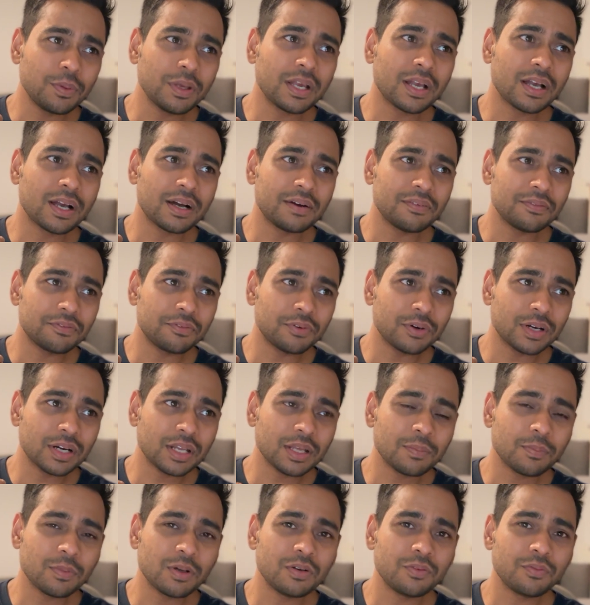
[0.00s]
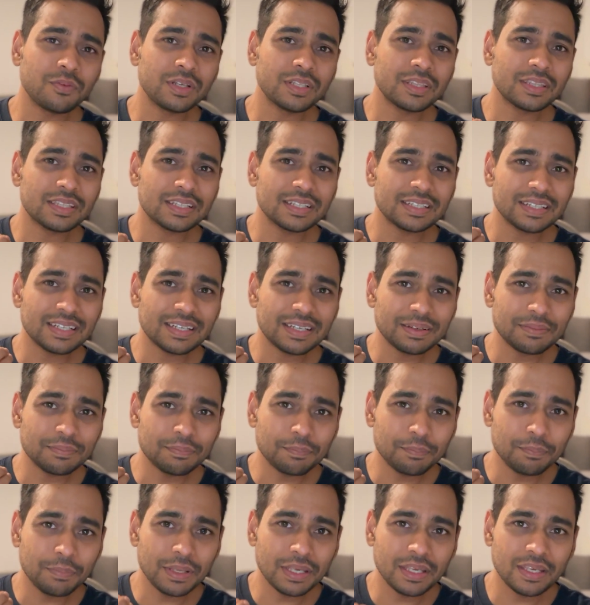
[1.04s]
comfortable with
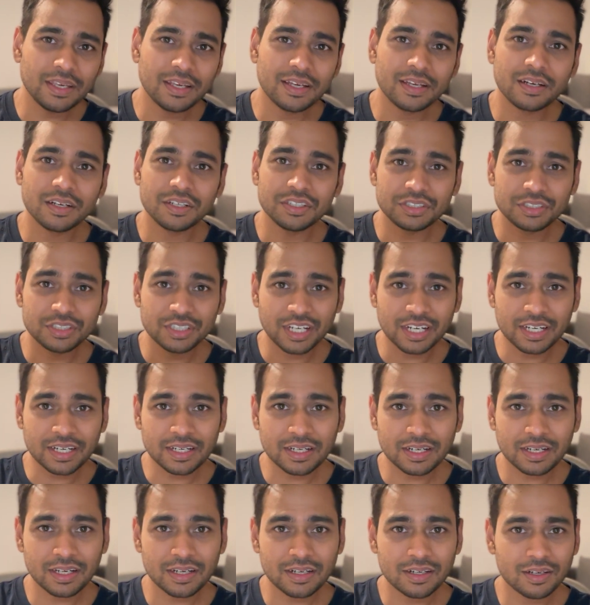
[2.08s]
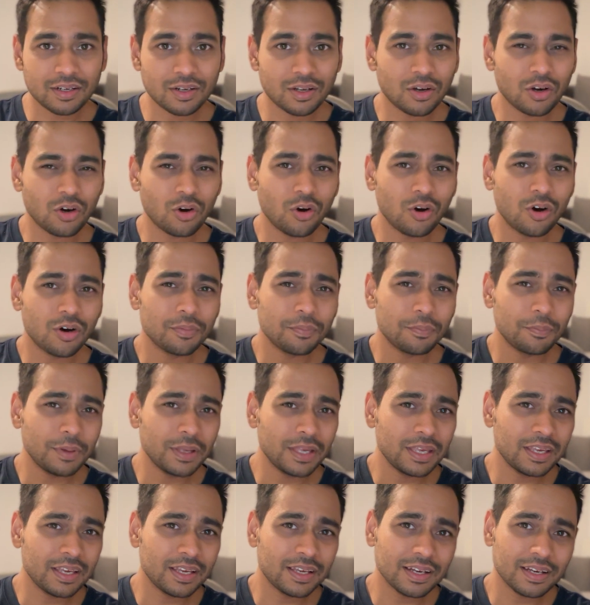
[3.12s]
being rejected or
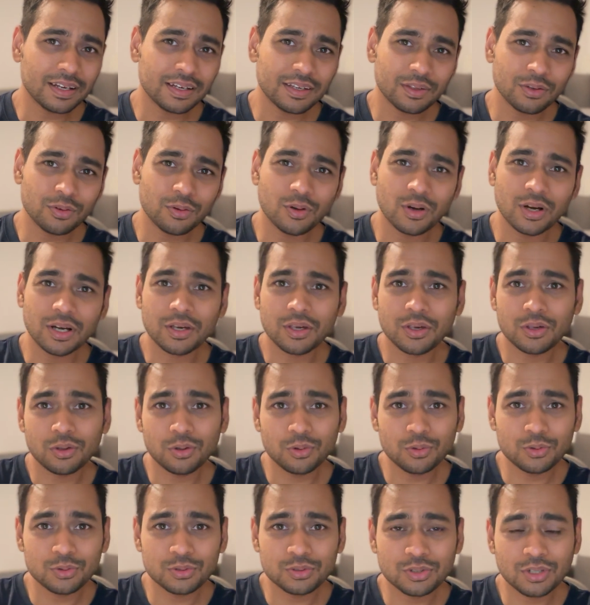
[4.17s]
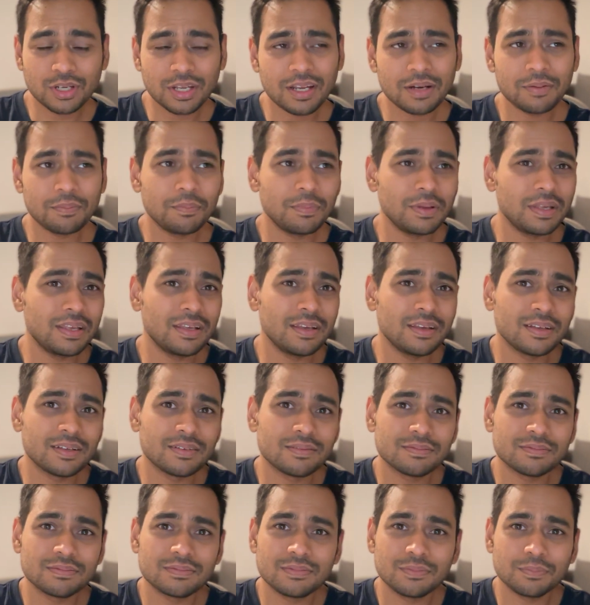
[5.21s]
being, you know, accused and being
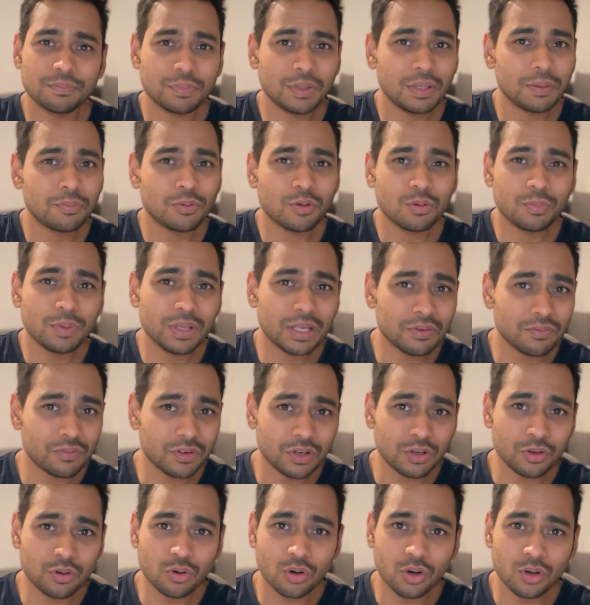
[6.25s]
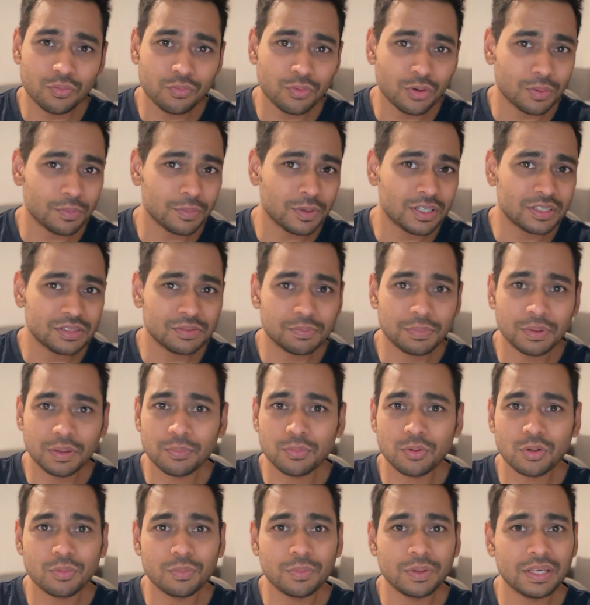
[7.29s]
people being withdrawn from us,
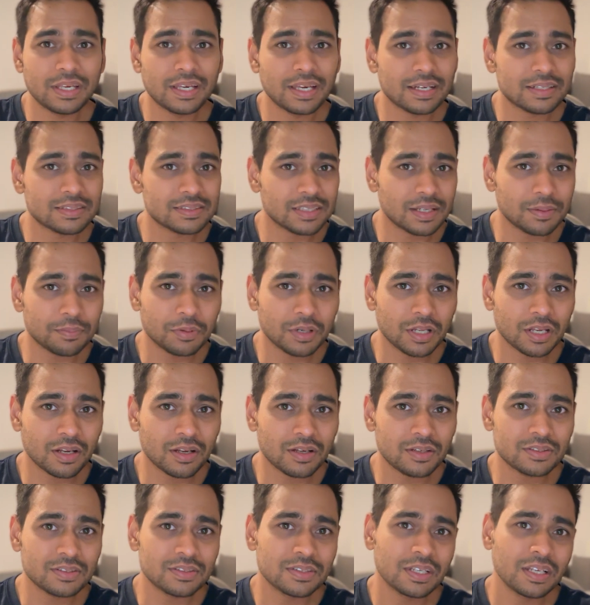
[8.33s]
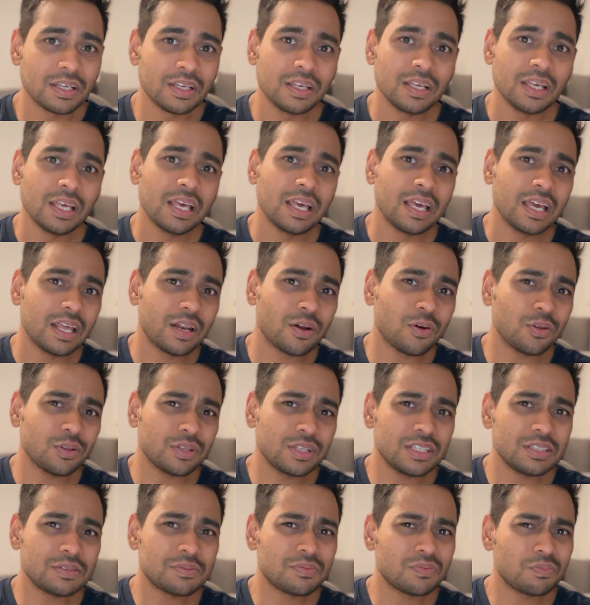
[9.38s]
people being accepting us, and all
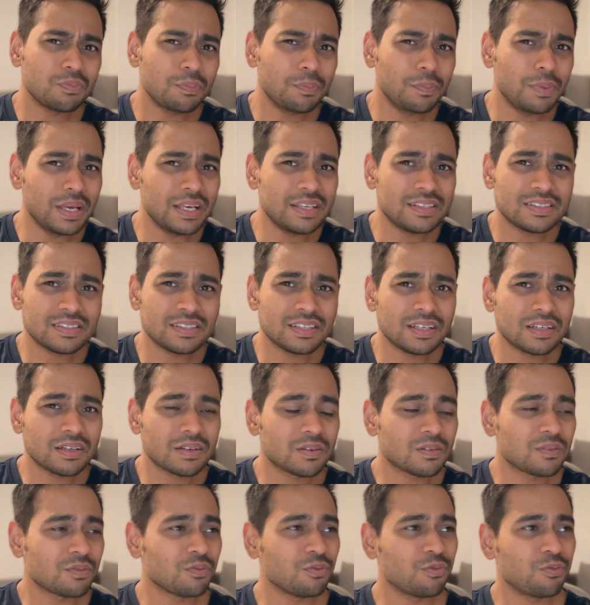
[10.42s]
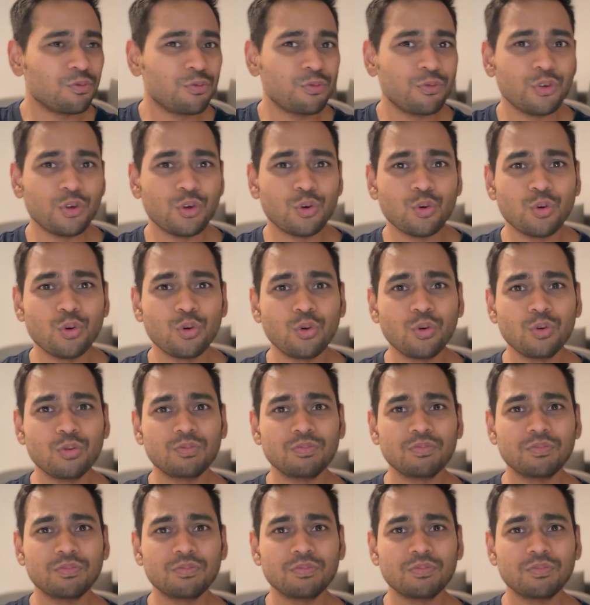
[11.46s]
these basic few,